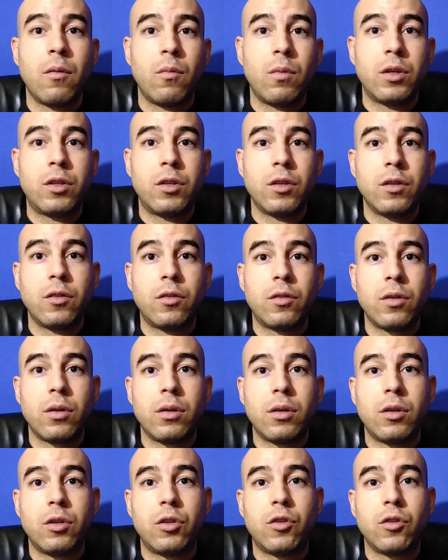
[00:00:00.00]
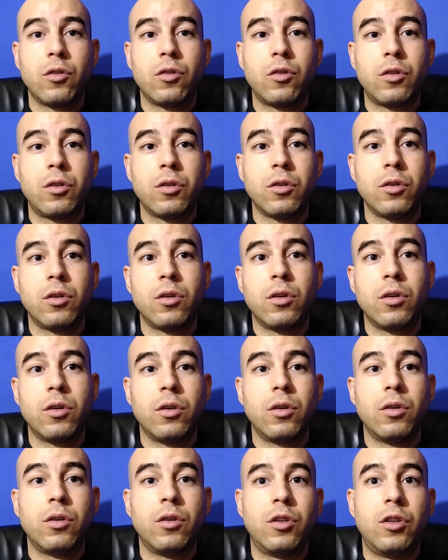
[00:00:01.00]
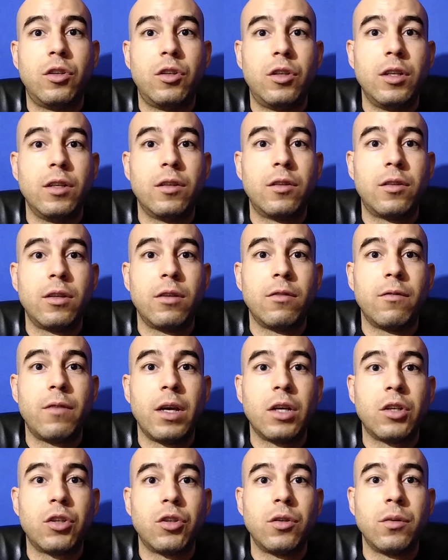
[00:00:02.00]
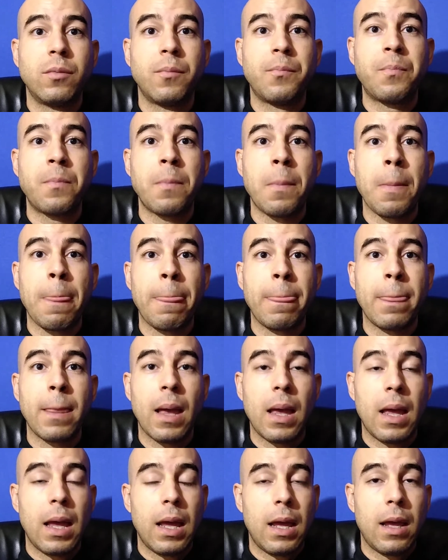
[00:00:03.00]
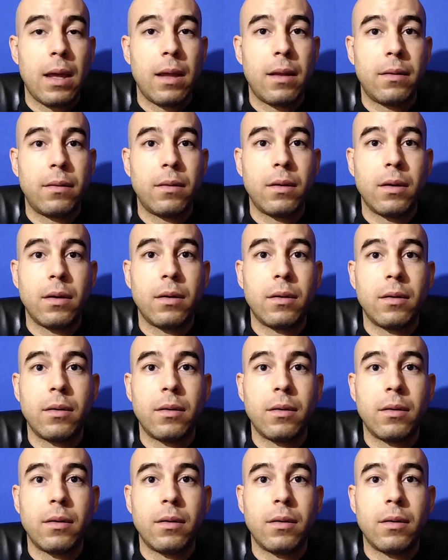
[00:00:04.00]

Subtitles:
which is just a yeast infection. And